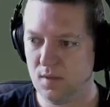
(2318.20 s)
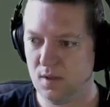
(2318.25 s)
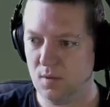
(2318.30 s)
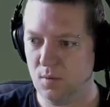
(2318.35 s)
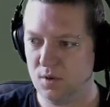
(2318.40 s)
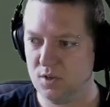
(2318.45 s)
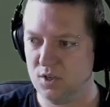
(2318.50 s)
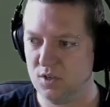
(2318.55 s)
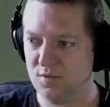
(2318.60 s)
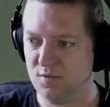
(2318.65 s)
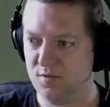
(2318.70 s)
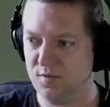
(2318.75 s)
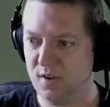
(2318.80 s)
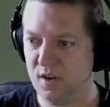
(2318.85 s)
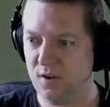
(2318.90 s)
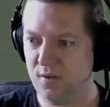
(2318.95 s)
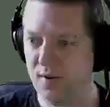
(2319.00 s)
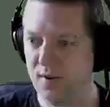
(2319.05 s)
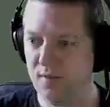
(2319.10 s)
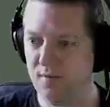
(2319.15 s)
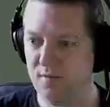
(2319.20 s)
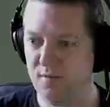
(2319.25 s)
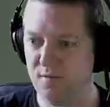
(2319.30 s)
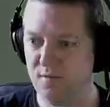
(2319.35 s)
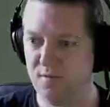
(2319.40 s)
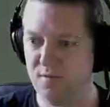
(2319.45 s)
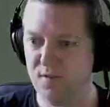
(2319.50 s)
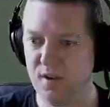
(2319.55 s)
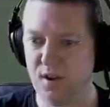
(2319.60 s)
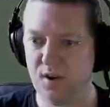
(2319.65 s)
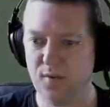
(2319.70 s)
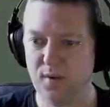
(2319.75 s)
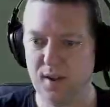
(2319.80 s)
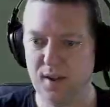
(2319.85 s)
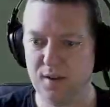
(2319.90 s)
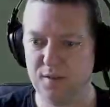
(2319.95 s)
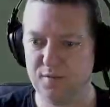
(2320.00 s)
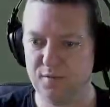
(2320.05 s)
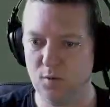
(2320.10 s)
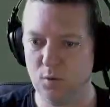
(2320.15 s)
Which is very, very
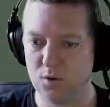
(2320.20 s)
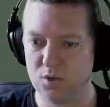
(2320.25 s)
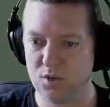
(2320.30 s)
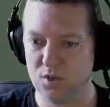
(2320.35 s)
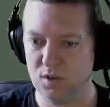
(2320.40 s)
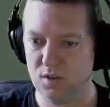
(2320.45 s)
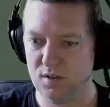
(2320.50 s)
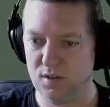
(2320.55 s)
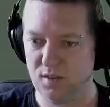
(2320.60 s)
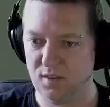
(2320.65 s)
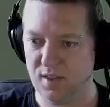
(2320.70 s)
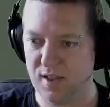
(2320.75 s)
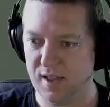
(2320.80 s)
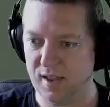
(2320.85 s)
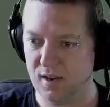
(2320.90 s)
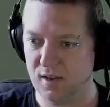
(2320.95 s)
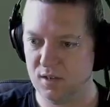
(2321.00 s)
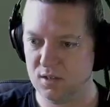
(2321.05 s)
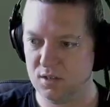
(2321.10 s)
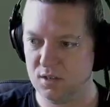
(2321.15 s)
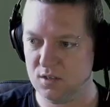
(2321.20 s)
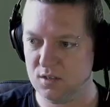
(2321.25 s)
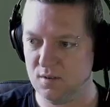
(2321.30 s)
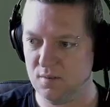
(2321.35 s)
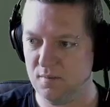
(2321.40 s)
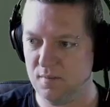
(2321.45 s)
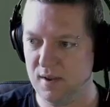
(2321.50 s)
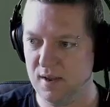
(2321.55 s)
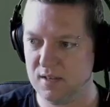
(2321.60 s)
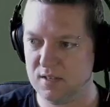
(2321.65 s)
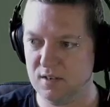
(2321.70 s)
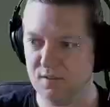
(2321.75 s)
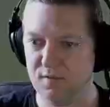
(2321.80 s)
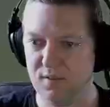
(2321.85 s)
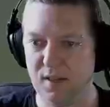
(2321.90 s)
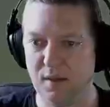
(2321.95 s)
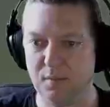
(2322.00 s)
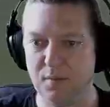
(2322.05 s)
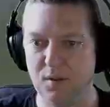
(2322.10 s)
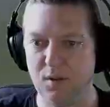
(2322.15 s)
unfortunate that that is just a massive
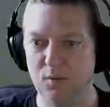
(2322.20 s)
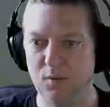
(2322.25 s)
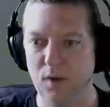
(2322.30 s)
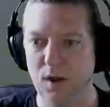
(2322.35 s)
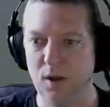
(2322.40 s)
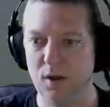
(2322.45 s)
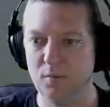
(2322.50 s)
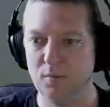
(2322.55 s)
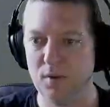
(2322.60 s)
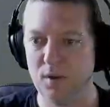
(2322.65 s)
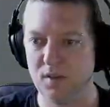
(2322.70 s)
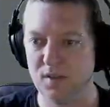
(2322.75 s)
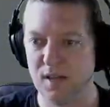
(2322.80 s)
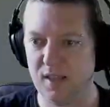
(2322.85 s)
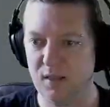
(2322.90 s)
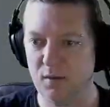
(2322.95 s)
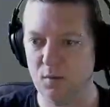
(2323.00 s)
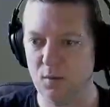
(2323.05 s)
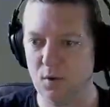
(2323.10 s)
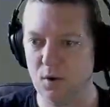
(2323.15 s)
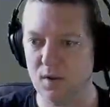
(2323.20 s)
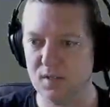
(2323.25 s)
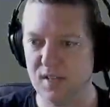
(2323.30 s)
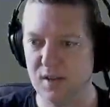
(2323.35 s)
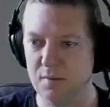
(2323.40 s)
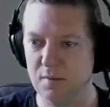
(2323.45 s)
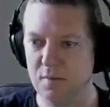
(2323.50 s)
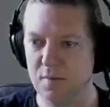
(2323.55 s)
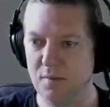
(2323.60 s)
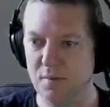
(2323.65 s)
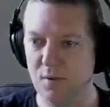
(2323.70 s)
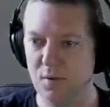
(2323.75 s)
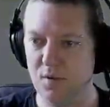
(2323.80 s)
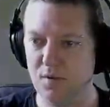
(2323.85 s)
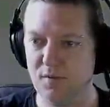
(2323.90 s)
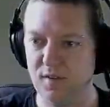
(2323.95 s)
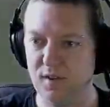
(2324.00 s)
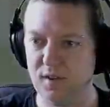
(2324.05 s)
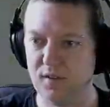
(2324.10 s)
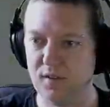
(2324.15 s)
lump in the road, because otherwise that would be
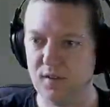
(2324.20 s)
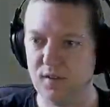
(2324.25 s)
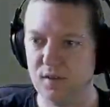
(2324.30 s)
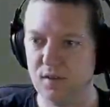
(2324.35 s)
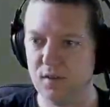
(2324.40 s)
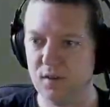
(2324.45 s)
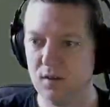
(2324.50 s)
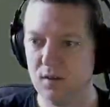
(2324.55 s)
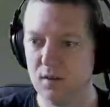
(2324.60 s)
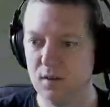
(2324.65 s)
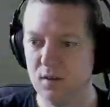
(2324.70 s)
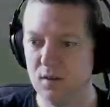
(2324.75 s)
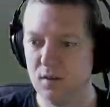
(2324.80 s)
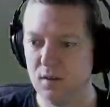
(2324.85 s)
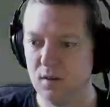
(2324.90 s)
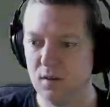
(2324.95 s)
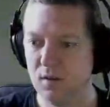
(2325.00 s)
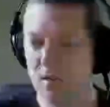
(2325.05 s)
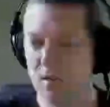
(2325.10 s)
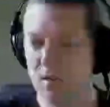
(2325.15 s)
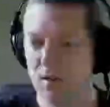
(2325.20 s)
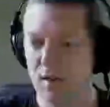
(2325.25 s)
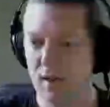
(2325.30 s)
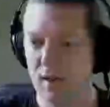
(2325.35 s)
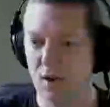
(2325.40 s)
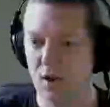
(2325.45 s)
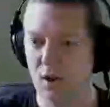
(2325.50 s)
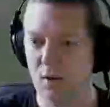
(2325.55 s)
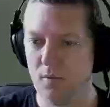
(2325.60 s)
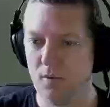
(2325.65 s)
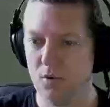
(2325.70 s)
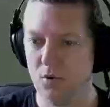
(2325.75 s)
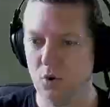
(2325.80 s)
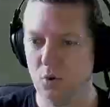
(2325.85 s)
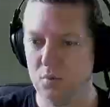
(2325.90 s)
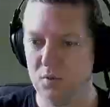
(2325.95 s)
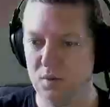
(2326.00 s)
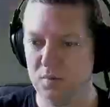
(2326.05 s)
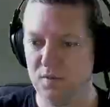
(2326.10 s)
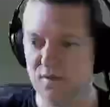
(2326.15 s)
perfect. And I would
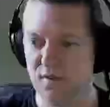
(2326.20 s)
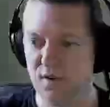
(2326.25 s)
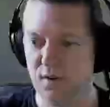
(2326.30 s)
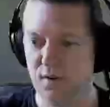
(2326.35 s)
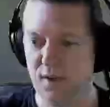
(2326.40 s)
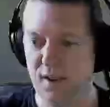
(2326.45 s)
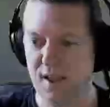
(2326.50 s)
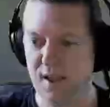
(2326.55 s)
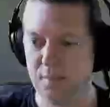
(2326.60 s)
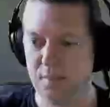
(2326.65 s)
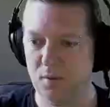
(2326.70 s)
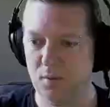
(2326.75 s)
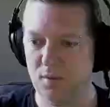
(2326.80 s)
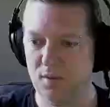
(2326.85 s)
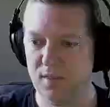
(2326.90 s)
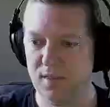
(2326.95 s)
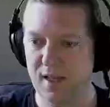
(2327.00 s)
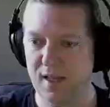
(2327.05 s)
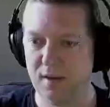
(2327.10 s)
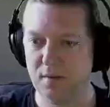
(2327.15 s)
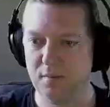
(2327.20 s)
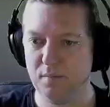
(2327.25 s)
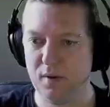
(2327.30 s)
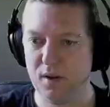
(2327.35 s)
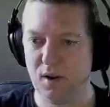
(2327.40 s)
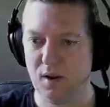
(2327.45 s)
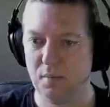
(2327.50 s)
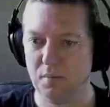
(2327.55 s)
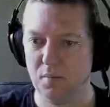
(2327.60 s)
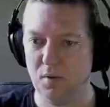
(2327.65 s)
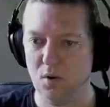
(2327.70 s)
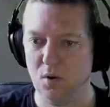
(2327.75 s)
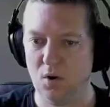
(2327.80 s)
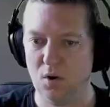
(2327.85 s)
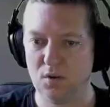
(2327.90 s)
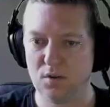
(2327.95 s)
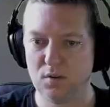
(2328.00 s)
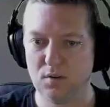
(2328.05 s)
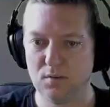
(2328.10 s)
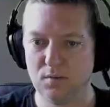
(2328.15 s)
normally be very happy with that, but I'm
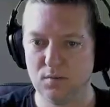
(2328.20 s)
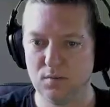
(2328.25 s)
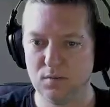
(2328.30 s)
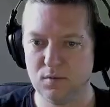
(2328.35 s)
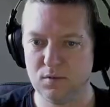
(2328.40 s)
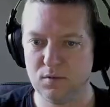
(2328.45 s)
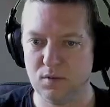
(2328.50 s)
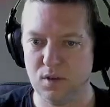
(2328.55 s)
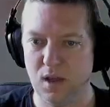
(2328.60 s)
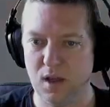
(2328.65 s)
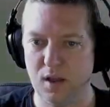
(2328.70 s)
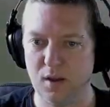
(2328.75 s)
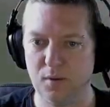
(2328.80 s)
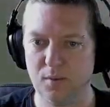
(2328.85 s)
not. So...